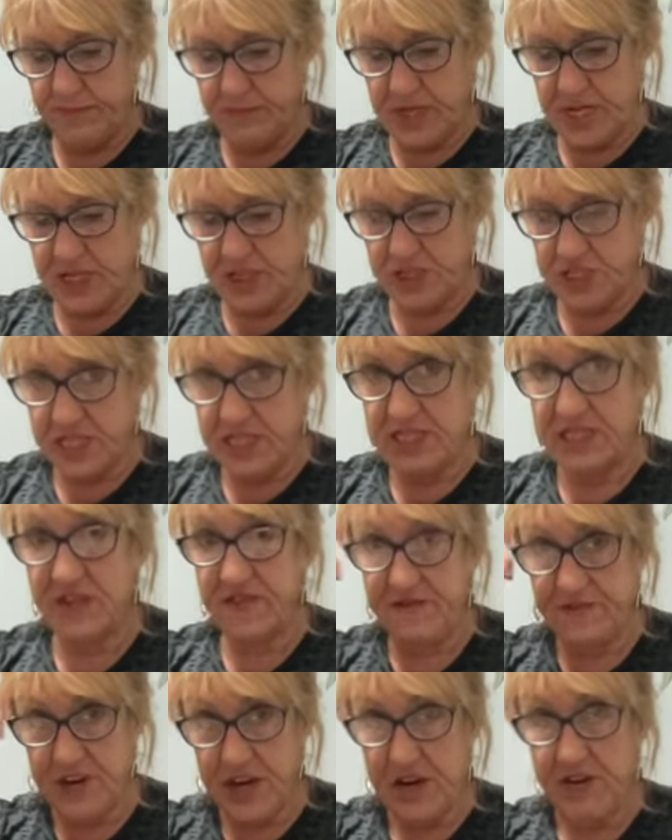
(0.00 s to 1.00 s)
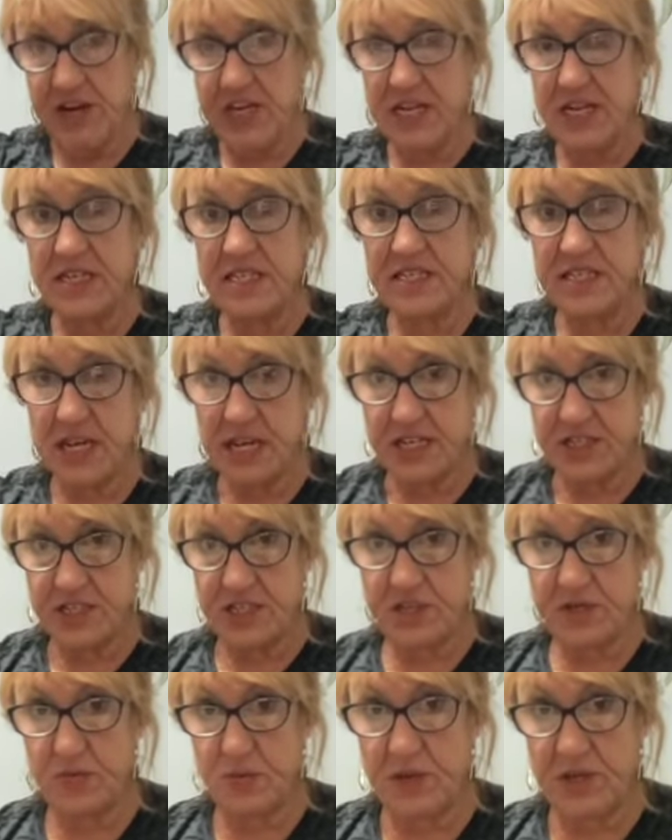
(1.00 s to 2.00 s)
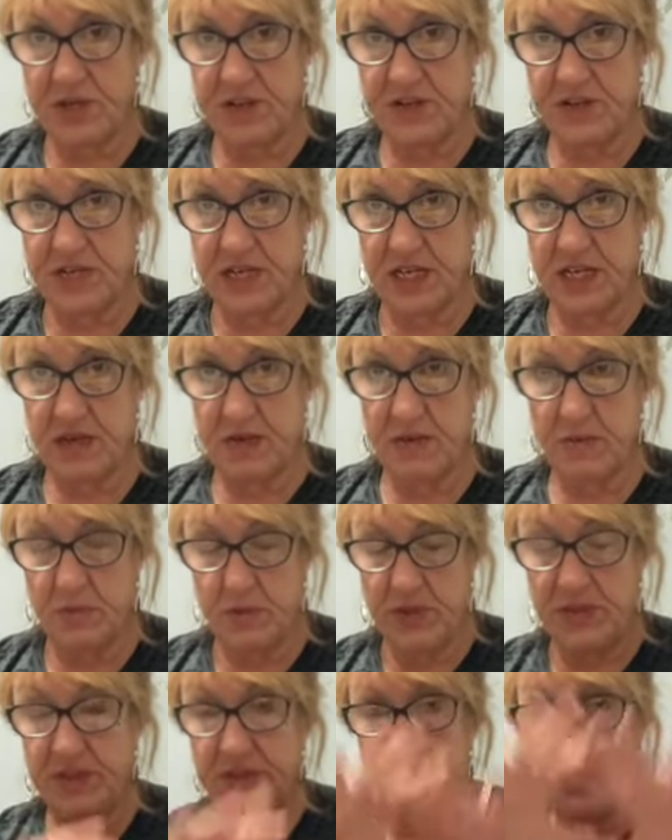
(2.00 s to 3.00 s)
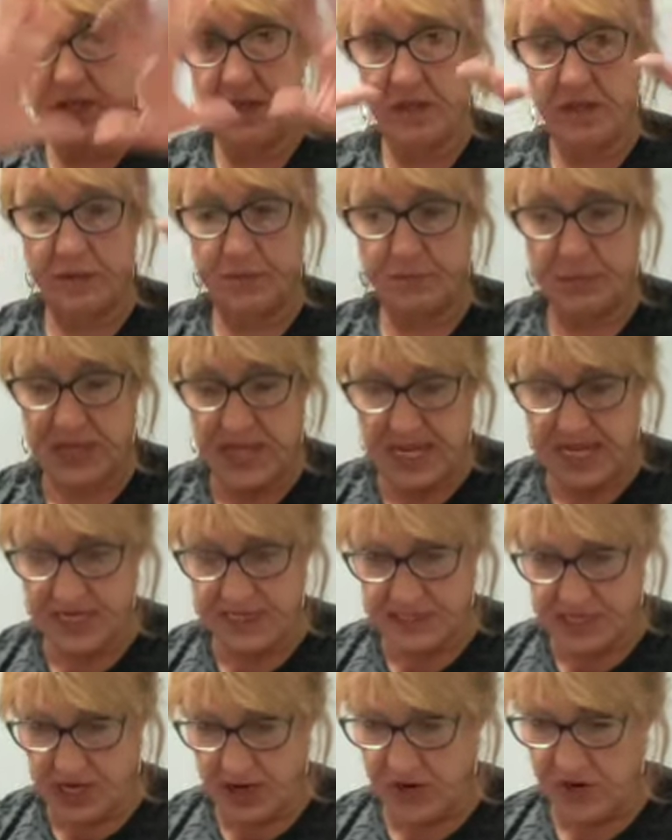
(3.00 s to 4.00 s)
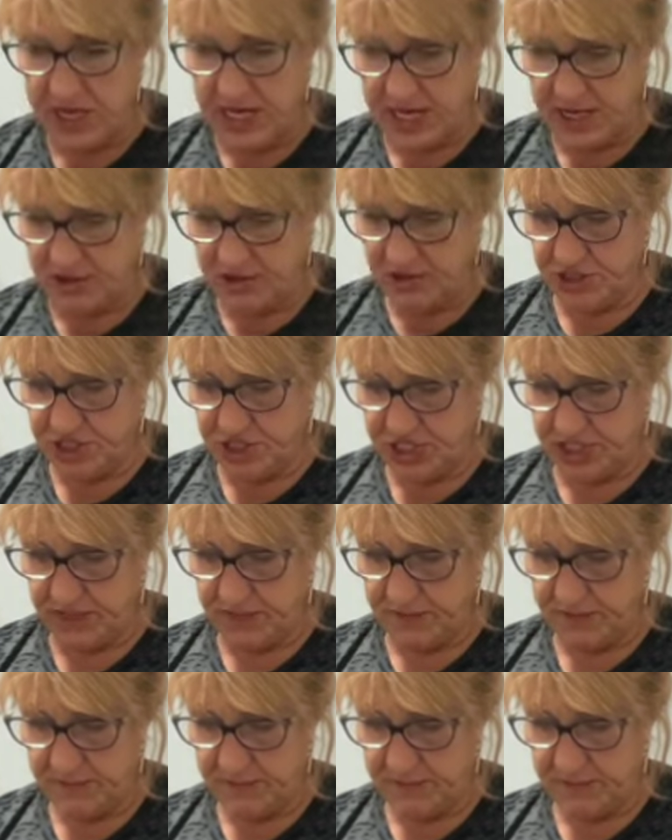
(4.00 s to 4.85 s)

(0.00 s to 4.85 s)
she is in very in touch with the planetary energy.